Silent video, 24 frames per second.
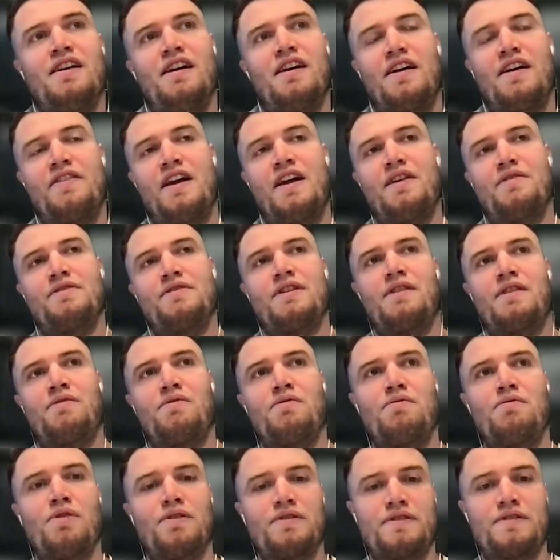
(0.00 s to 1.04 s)
And then it was like,
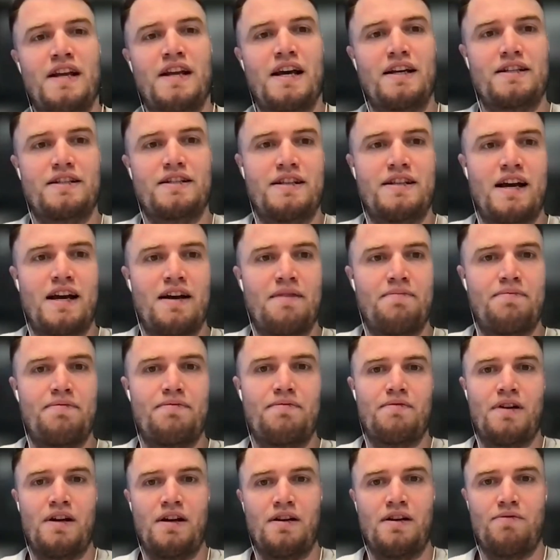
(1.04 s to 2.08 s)
well, what's the next step?
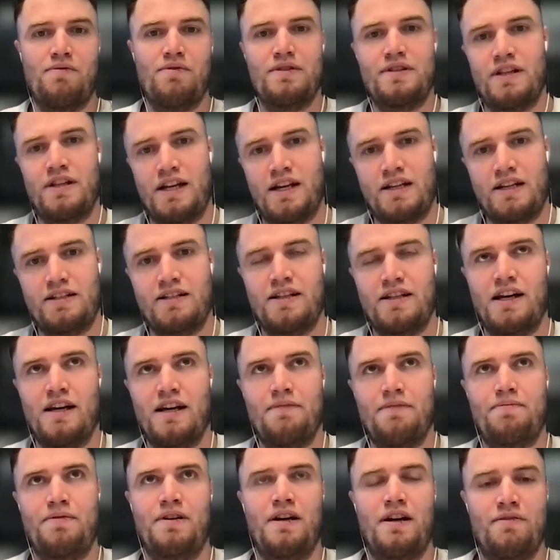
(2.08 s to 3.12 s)
And what's the next
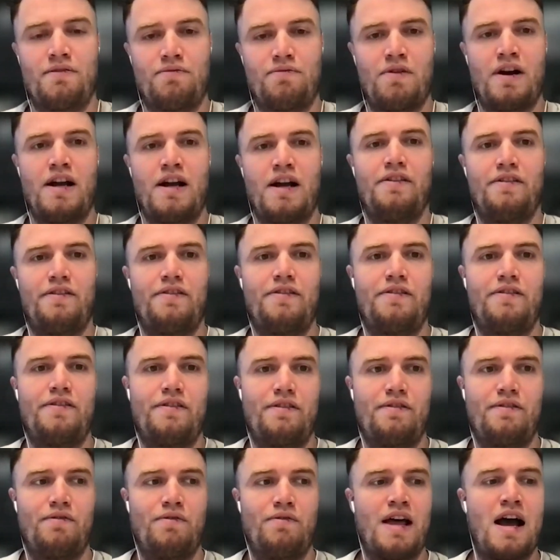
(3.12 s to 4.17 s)
step? And kind of went
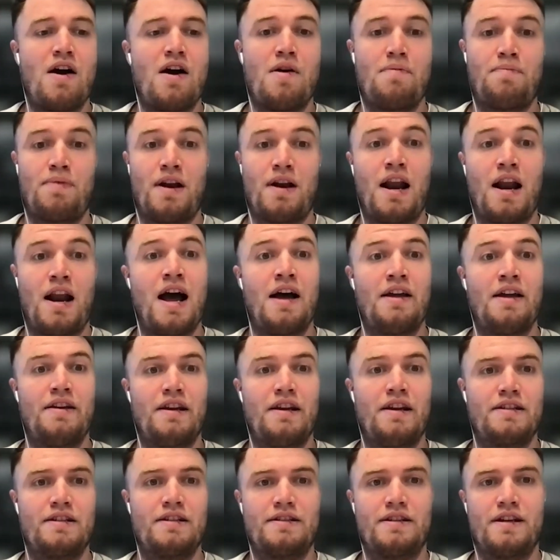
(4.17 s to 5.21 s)
without a plan
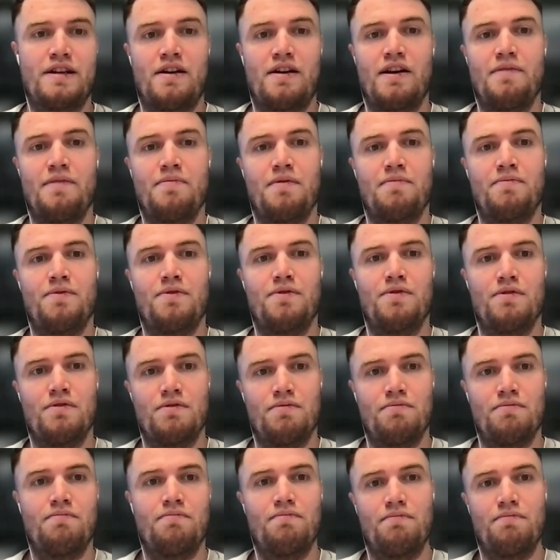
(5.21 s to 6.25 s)
necessarily, but
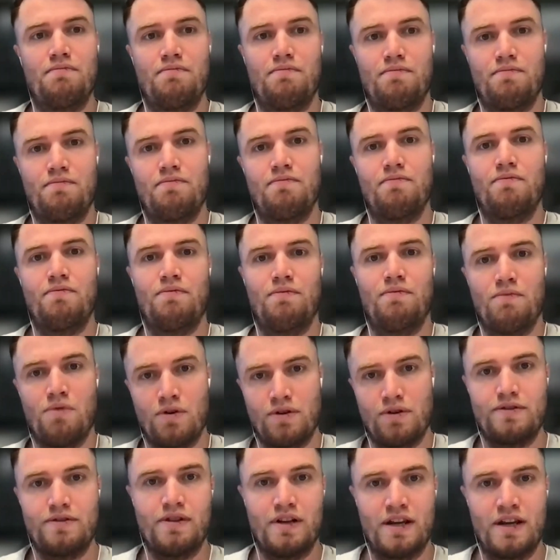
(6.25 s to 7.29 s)
more,
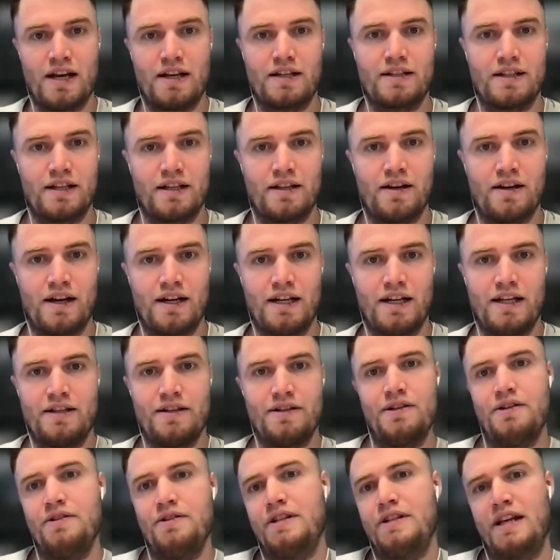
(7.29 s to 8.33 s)
what's the next thing that I need to
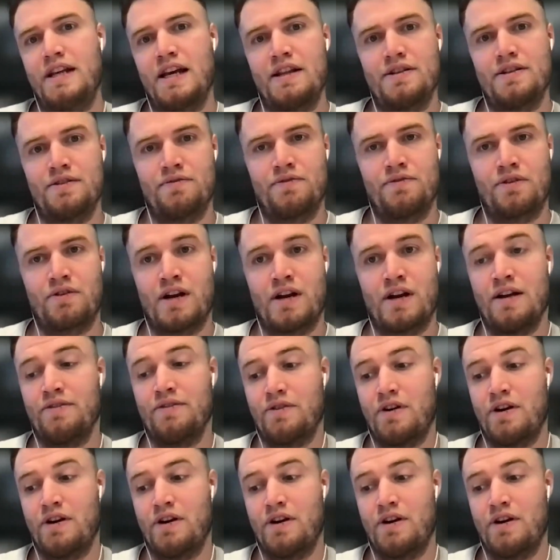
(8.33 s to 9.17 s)
do to get this off the ground?